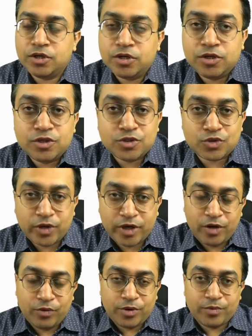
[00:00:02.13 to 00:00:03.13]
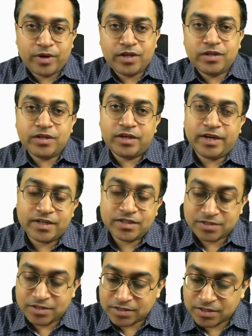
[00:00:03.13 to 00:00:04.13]
So hello everyone, let us
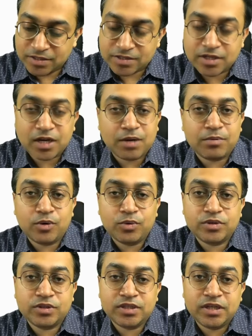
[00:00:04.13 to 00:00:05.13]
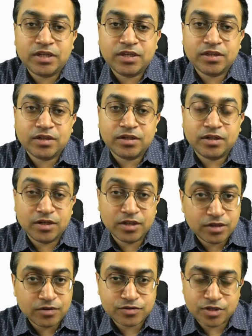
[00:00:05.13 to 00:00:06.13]
discuss about the
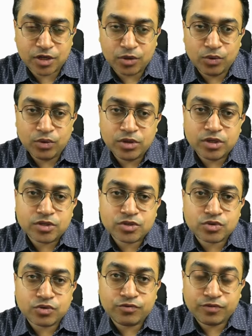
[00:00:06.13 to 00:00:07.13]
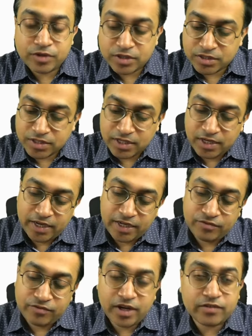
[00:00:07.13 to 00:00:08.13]
nerves now. So first in line we
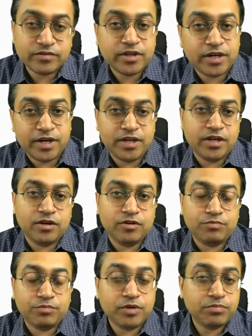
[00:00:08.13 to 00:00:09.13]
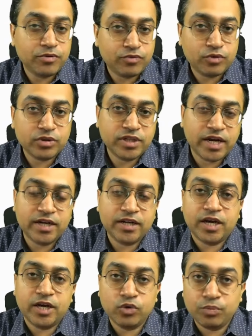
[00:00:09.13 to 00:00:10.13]
have the radial nerve, but before that I
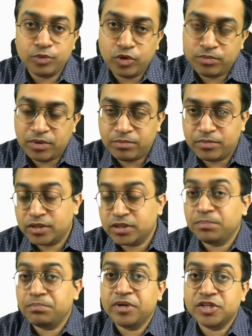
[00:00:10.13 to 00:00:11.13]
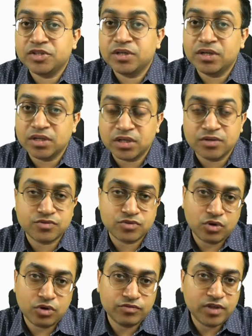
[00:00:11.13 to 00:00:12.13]
hope you remember the major nerves of
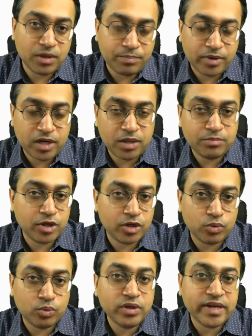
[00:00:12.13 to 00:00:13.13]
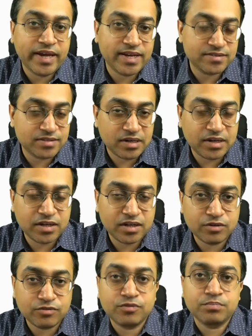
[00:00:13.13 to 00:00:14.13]
the upper limb include axillary nerve,
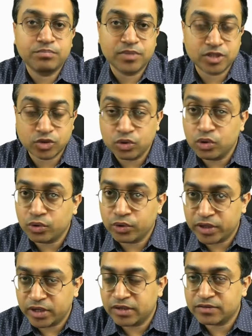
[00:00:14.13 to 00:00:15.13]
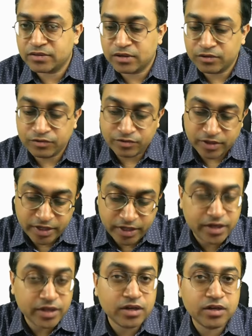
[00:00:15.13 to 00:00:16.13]
muscular cutaneous nerve, radial
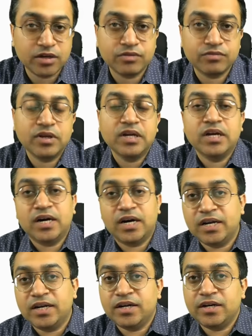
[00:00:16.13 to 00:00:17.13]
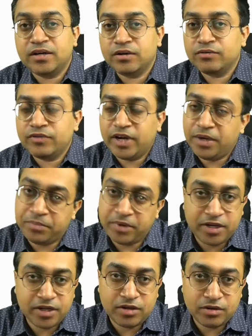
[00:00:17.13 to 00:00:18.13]
nerve, ulnar nerve and
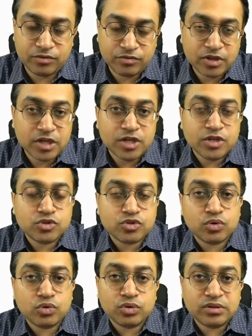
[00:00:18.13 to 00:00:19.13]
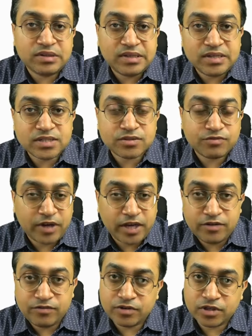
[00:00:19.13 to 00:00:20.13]
median nerve. So these 5
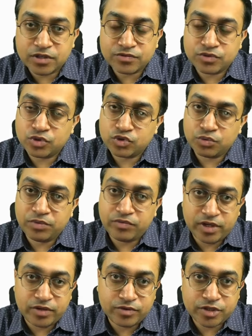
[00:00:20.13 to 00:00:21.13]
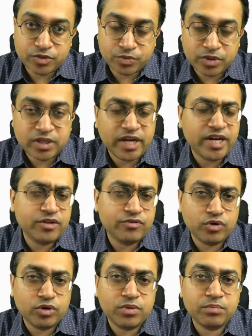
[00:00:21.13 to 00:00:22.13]
nerves you should be well versed with, and if you
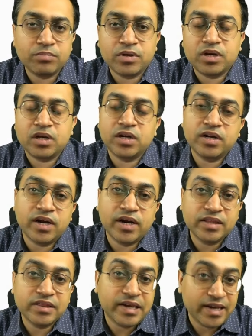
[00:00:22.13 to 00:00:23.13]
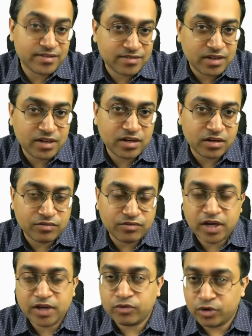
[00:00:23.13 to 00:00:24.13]
remember regarding the axillary nerve, I have
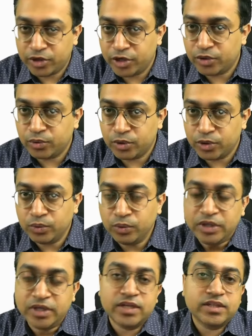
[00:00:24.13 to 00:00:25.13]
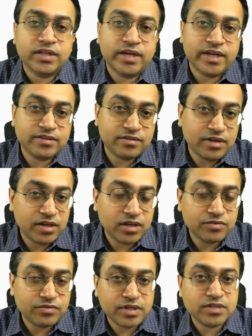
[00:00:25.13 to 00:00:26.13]
already told you that axillary nerve
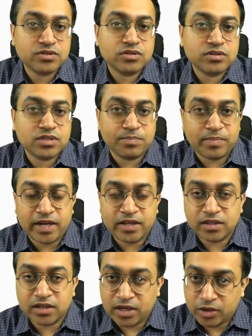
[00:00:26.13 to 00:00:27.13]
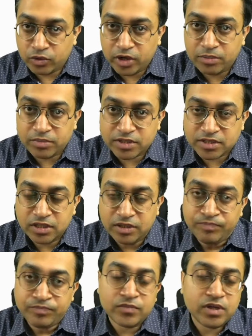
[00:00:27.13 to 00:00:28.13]
is supplying the deltoid muscle,
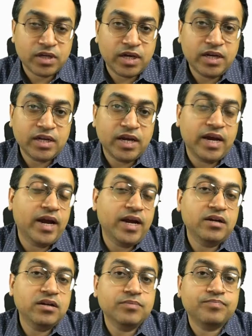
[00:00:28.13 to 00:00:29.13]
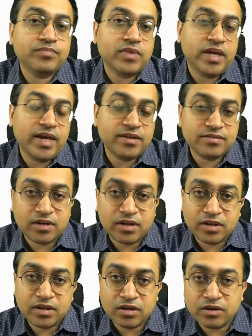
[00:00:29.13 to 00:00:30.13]
right, and axillary
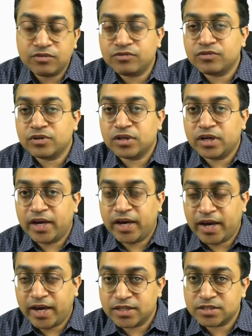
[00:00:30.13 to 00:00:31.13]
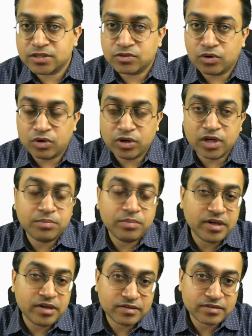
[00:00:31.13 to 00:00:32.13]
nerve has already been
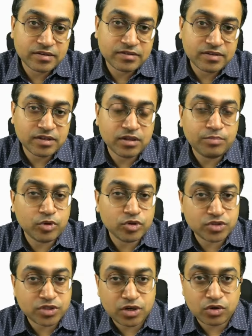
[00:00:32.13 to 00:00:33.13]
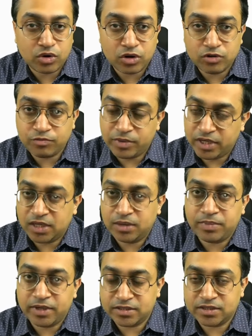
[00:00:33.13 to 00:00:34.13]
discussed in the posterior cord of brachial
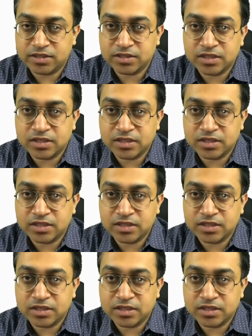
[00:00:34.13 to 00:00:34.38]
plexus.